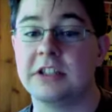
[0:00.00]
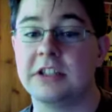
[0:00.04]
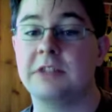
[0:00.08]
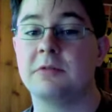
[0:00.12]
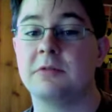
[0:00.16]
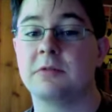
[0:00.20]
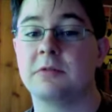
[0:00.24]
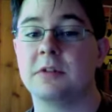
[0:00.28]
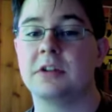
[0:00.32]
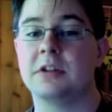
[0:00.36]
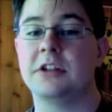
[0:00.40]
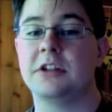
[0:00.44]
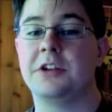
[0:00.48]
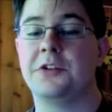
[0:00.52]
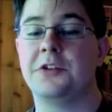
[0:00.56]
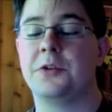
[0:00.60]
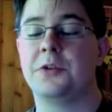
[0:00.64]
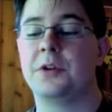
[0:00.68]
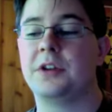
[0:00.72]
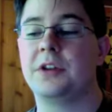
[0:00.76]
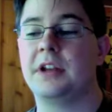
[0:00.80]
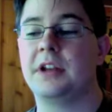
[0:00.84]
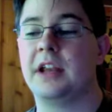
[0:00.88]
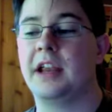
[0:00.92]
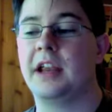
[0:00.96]
really enjoy
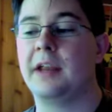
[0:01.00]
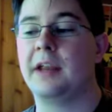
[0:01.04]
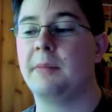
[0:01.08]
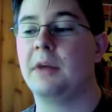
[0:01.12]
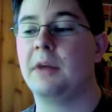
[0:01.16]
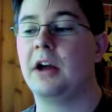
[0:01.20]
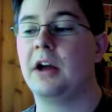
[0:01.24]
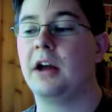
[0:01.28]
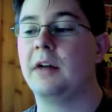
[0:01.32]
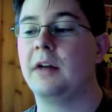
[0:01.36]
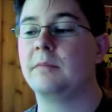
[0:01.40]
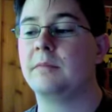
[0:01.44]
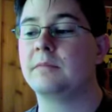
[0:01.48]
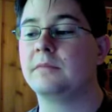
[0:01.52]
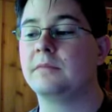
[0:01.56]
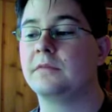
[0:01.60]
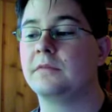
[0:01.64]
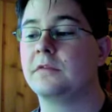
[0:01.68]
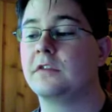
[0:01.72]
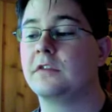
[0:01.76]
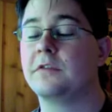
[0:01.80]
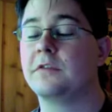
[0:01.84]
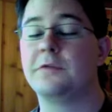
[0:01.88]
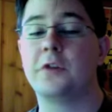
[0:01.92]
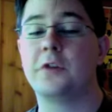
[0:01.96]
the game.
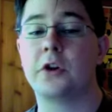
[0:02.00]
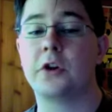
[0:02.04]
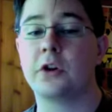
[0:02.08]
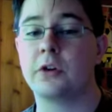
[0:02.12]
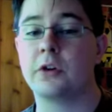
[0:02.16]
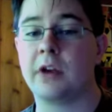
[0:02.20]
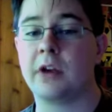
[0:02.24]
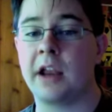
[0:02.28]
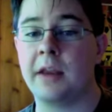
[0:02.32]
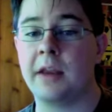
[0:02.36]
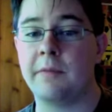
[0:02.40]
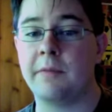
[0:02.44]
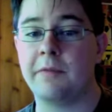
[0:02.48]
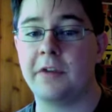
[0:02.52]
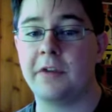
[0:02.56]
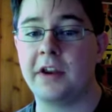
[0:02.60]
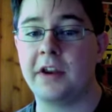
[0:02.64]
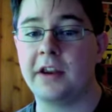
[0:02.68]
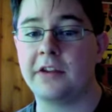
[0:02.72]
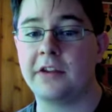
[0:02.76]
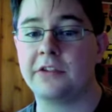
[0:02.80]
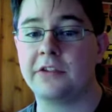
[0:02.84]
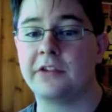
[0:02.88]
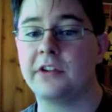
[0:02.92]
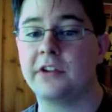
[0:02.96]
Photo game
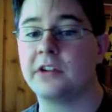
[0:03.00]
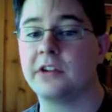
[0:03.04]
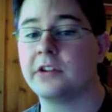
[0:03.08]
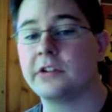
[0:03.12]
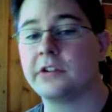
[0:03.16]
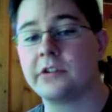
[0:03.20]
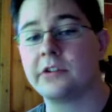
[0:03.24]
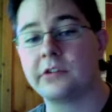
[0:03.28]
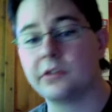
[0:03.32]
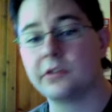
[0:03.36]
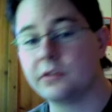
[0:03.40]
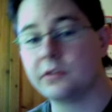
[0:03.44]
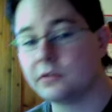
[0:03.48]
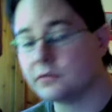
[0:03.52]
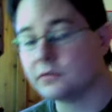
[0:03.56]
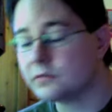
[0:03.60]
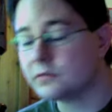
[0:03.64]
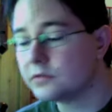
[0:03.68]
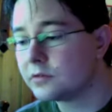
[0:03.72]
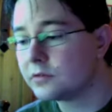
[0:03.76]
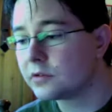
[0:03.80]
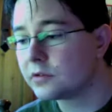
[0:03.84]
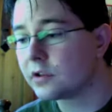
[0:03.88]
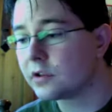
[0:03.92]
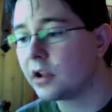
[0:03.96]
face is,
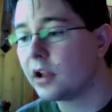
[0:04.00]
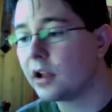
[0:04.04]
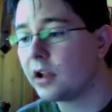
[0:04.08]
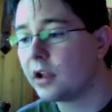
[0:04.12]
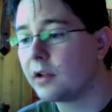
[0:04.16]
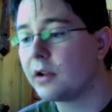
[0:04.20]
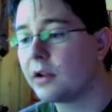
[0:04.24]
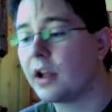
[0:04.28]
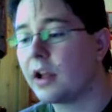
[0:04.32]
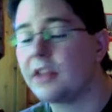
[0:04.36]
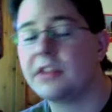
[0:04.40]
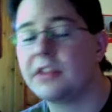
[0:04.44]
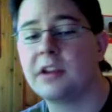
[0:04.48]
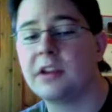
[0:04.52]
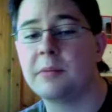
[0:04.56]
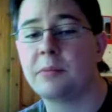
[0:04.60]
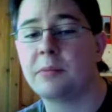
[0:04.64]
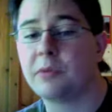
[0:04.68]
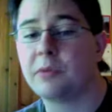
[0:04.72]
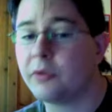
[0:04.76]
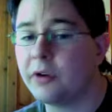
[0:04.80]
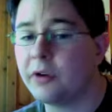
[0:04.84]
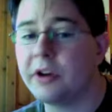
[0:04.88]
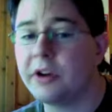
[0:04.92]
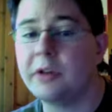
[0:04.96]
I think,
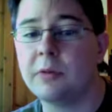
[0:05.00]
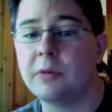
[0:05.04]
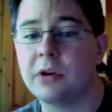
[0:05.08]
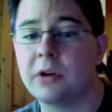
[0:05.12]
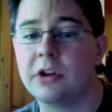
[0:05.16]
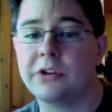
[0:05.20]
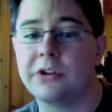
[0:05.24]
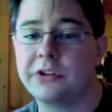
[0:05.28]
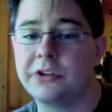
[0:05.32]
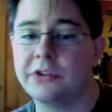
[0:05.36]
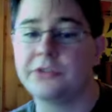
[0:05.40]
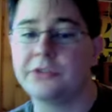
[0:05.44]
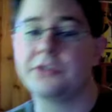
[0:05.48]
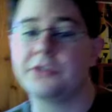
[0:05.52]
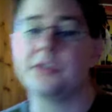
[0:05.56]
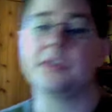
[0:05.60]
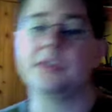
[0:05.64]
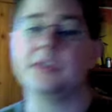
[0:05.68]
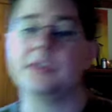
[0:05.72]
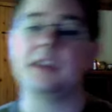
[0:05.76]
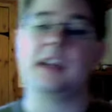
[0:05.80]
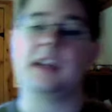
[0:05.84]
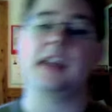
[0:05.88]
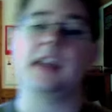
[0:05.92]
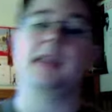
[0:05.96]
pretty well used in the
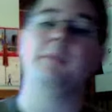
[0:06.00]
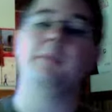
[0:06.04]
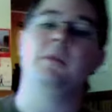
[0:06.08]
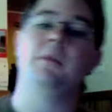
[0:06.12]
game.